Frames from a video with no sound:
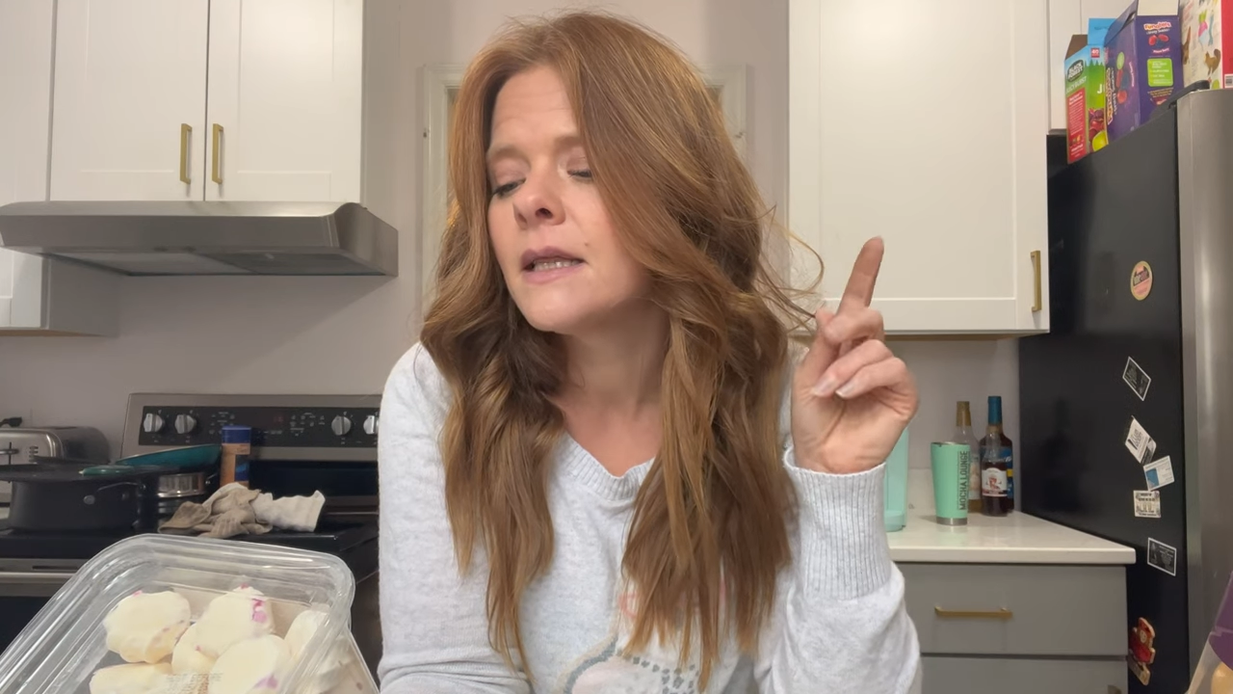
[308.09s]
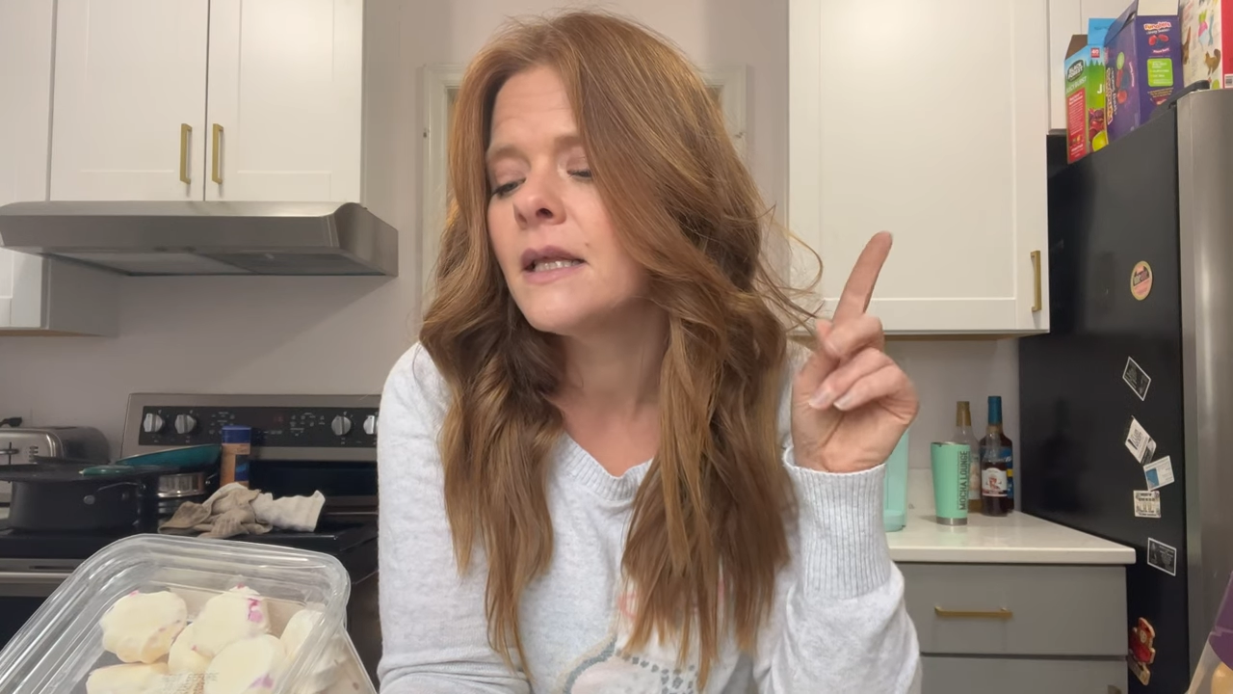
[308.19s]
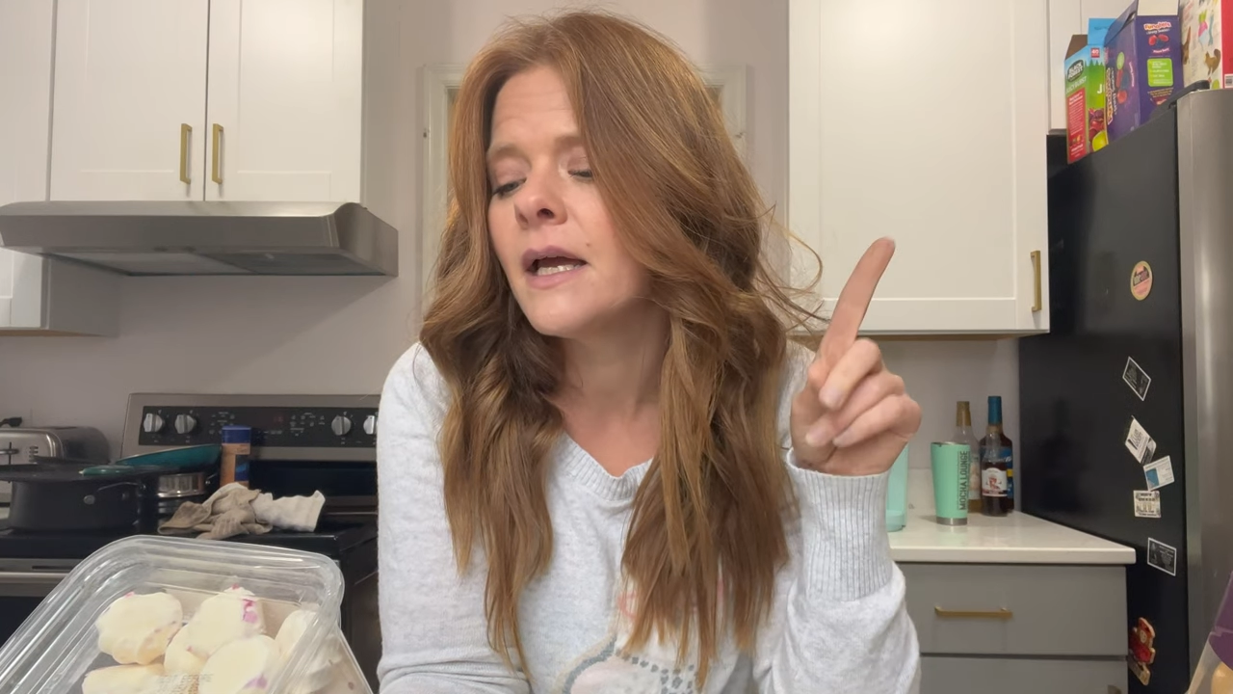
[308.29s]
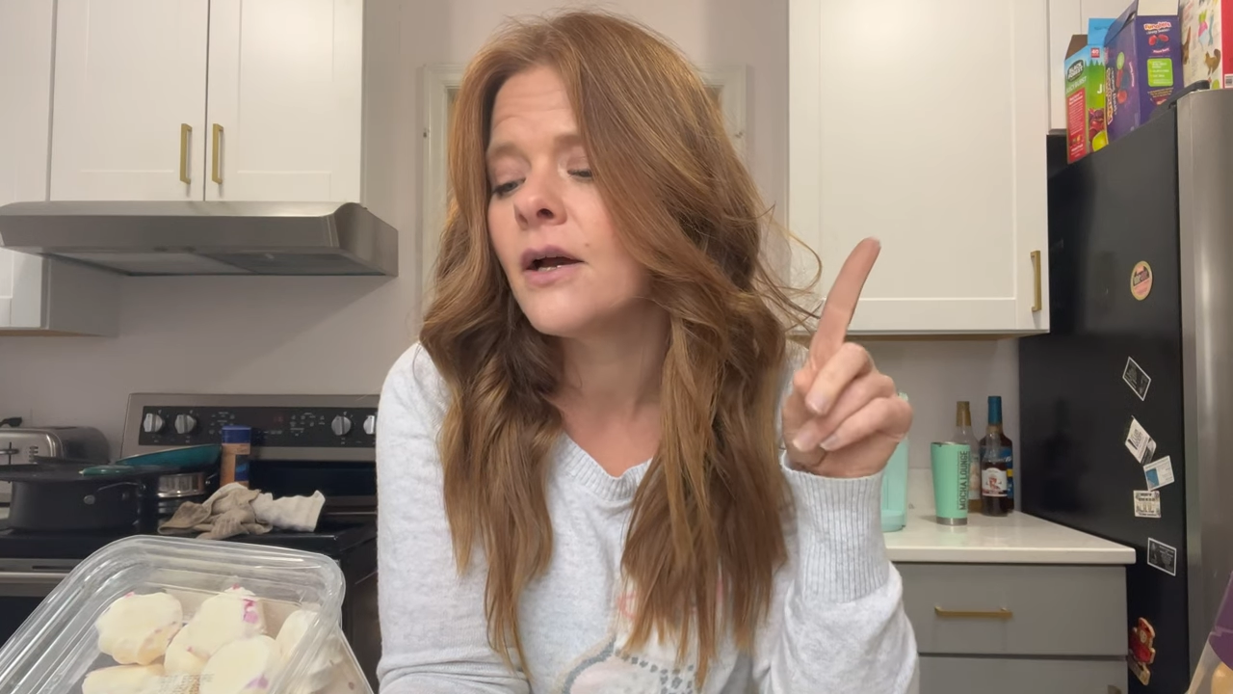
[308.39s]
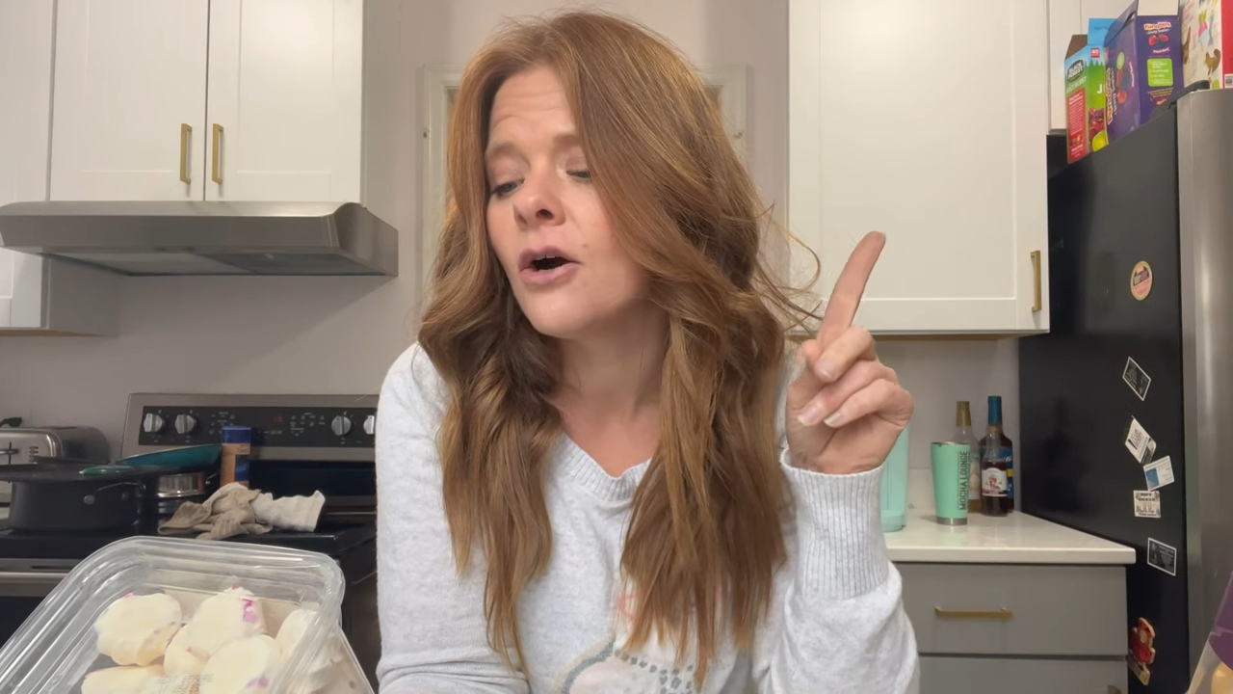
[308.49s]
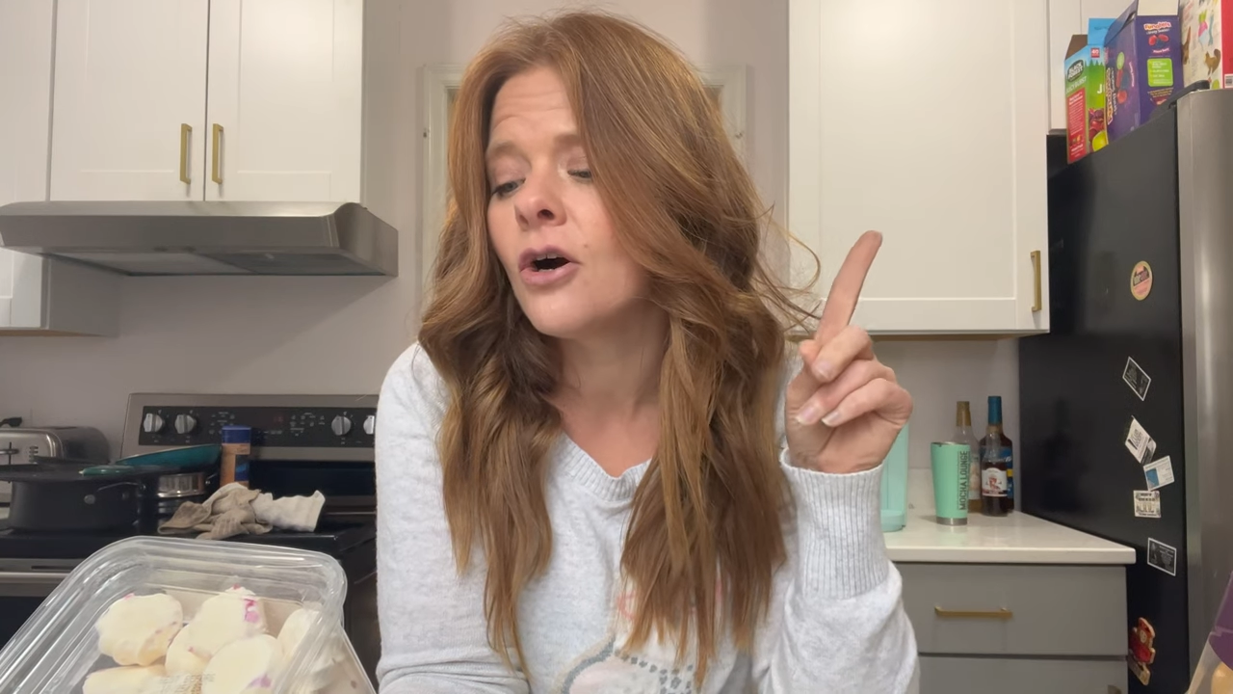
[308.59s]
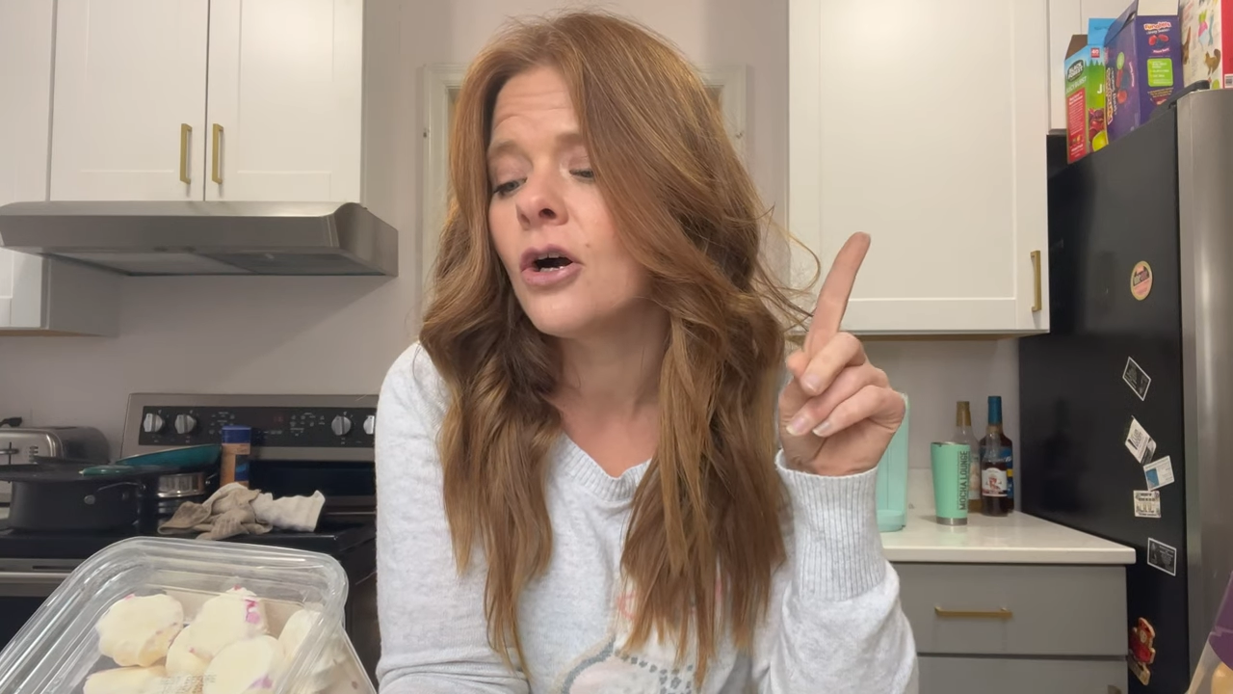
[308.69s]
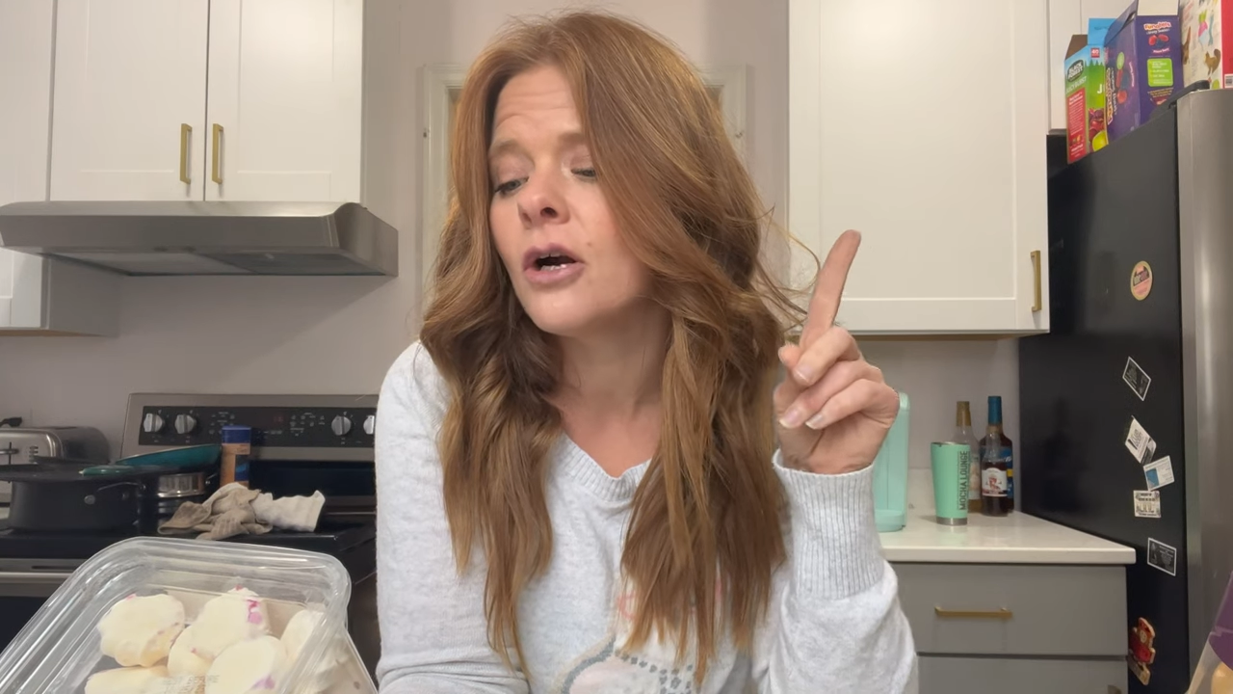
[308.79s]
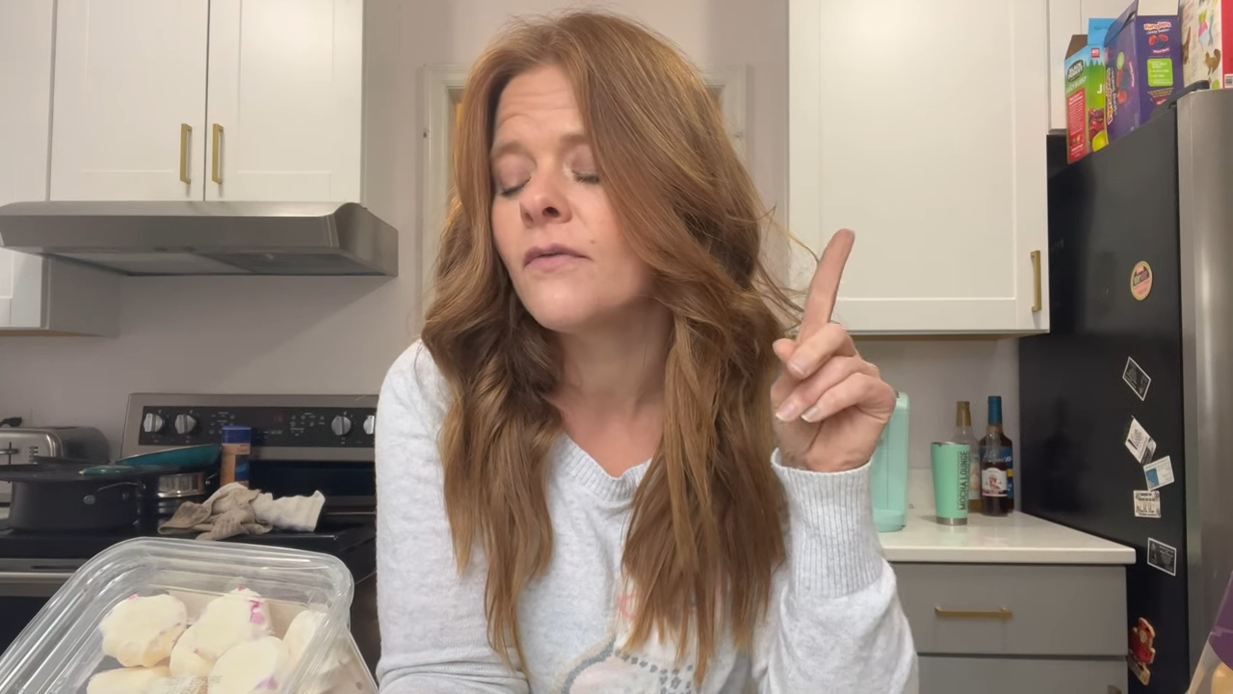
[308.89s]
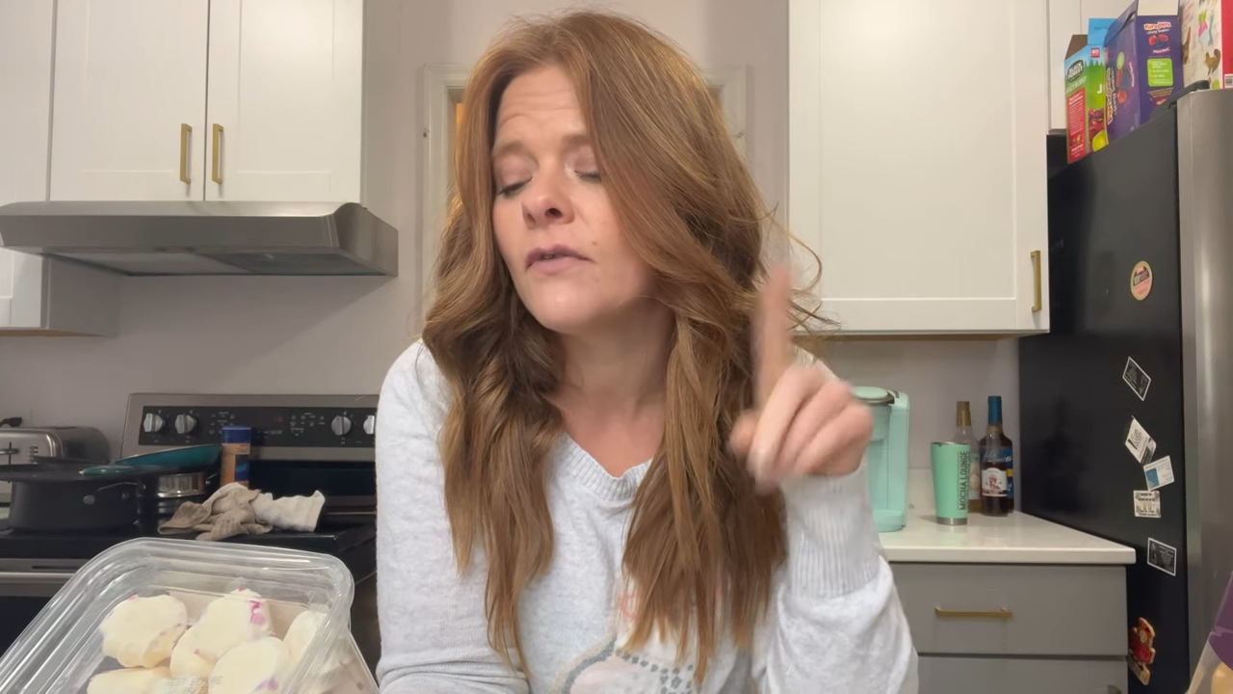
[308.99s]
they
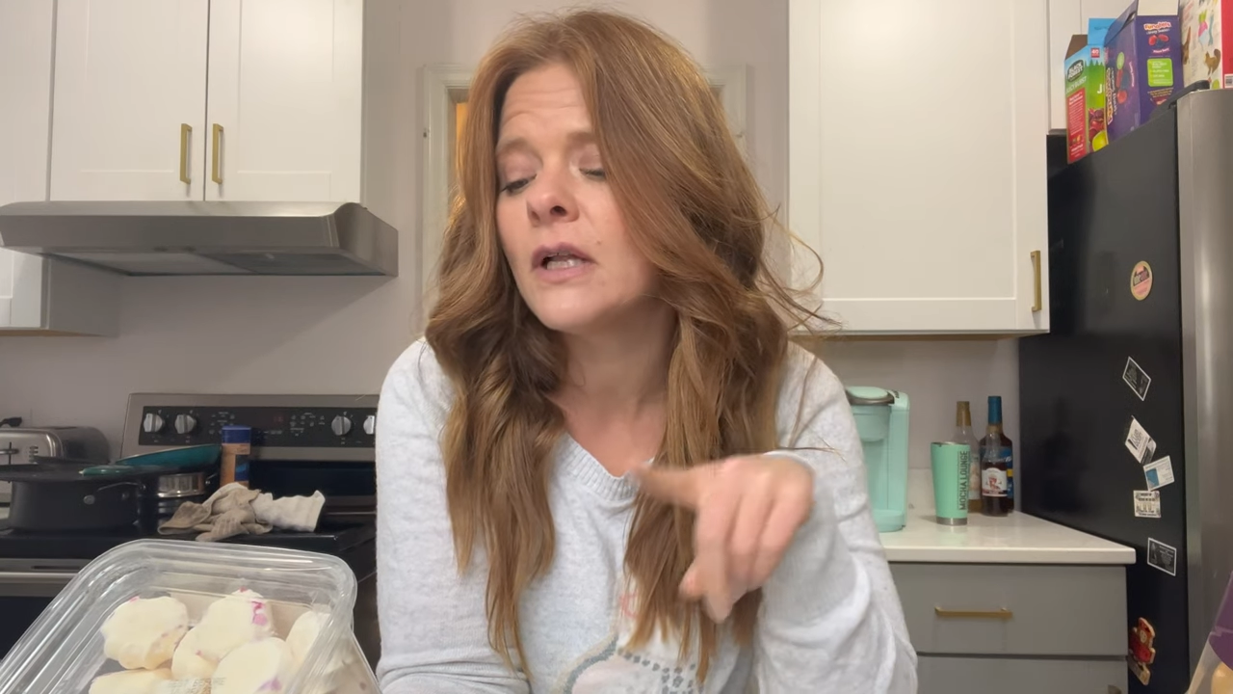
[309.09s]
are